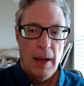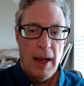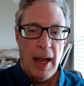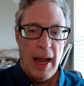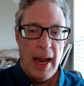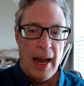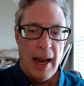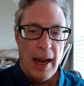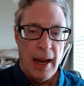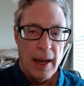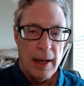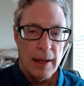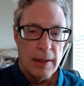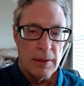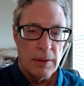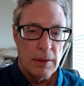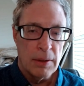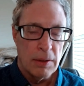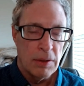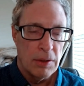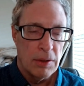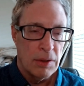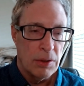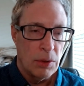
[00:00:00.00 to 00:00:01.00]
And
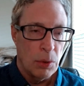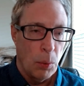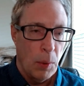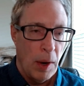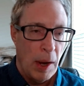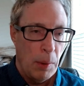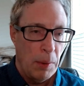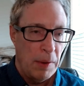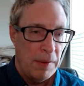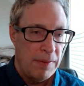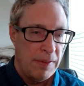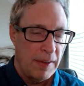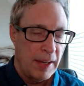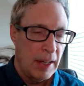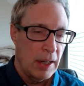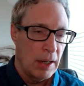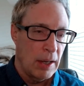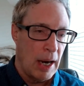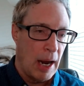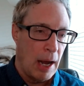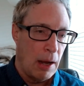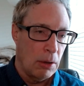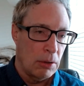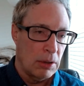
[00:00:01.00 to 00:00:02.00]
the way we
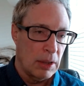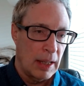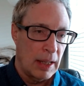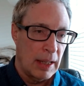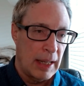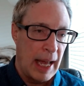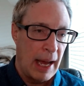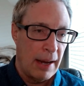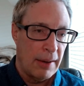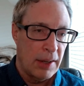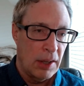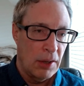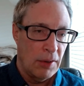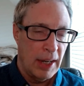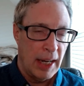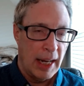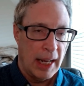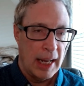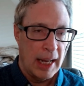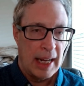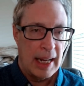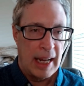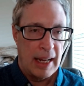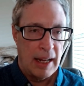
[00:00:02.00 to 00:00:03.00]
figure out
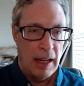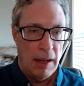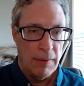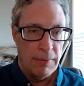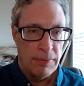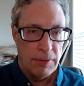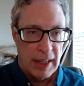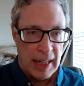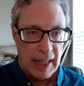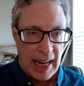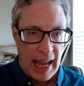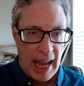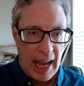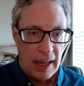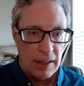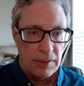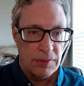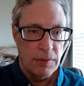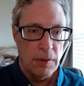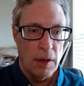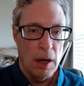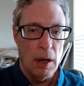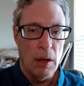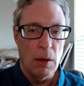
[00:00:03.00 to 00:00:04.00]
calculating free cash
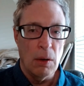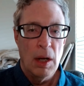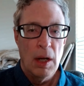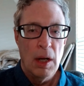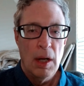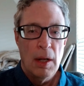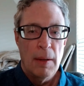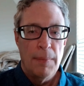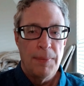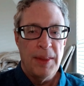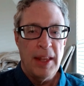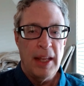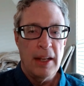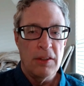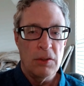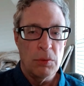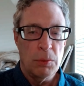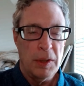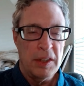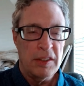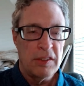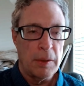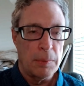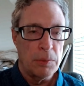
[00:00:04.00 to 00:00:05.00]
flow is
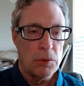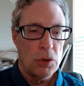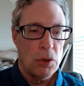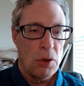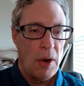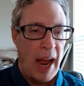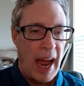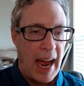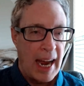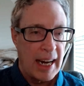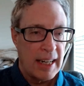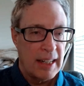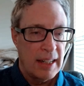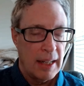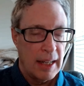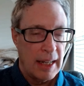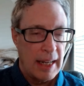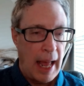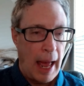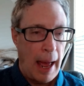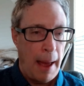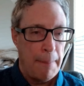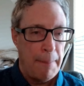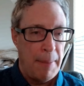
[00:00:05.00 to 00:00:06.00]
we subtract
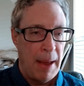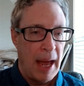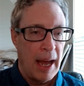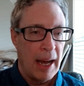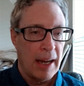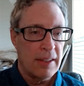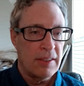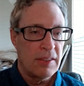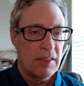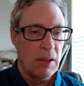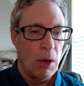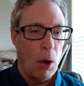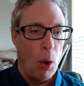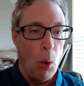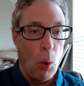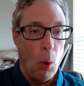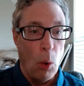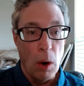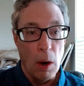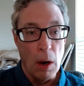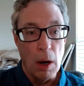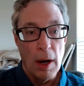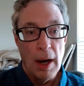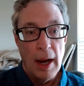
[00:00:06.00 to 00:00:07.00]
CapEx
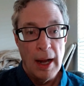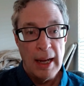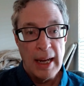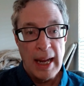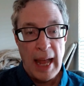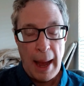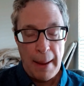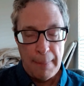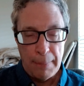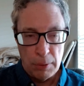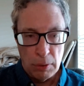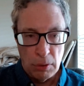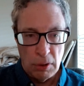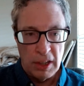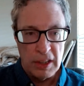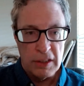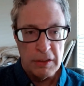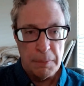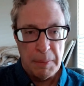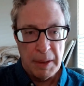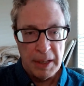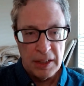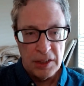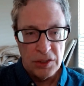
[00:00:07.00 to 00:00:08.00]
or capital
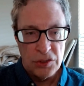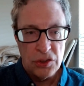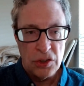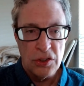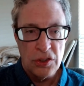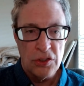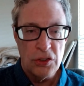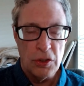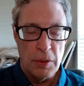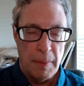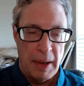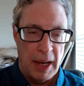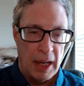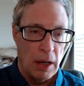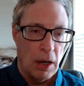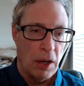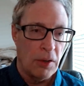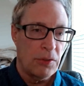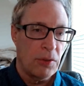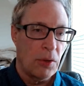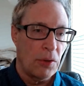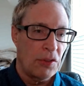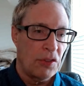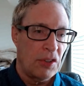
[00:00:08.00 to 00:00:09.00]
expenditures. You might
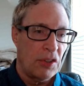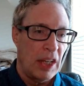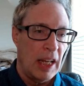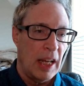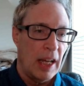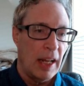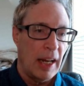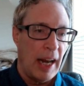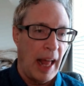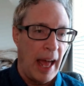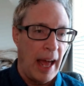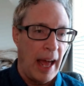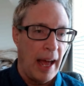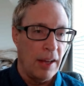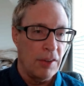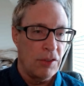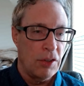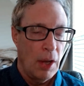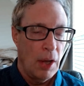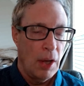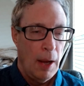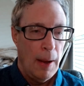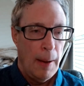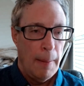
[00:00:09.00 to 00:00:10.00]
also see it as
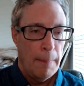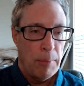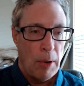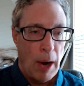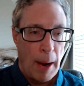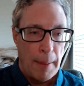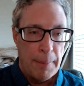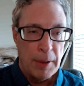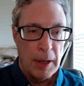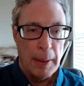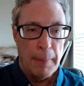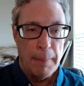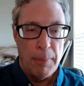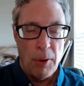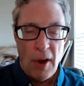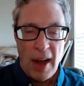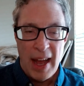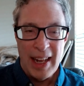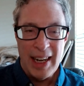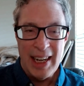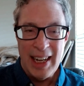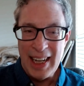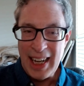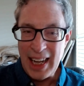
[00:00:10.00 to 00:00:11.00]
property,
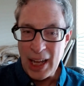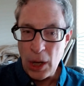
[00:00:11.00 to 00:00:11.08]
plant, and